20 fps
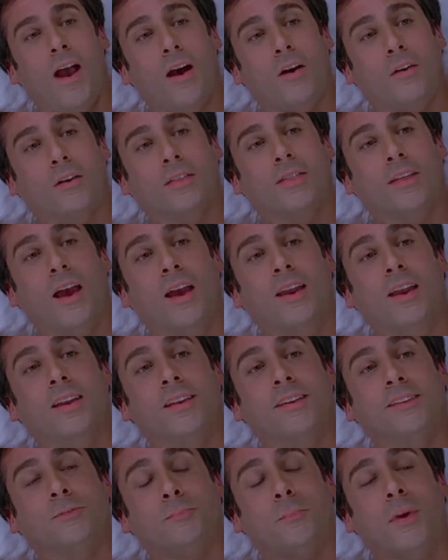wow. I
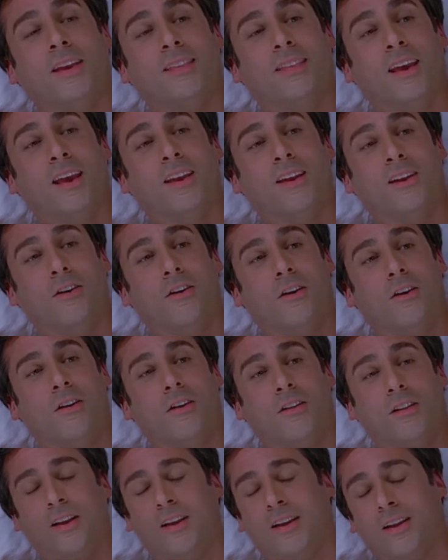didn't expect that at
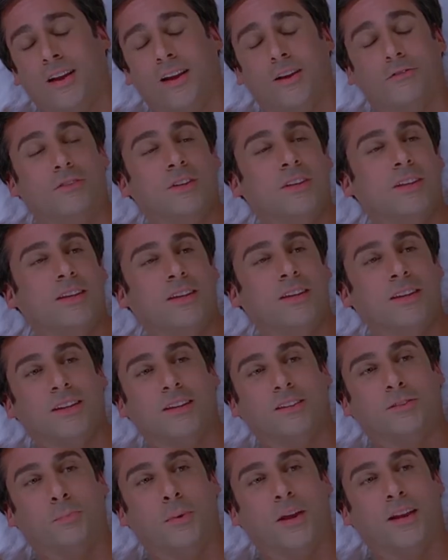all. I really
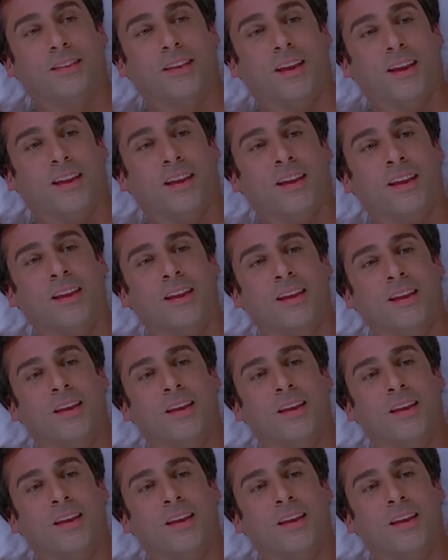didn't expect that.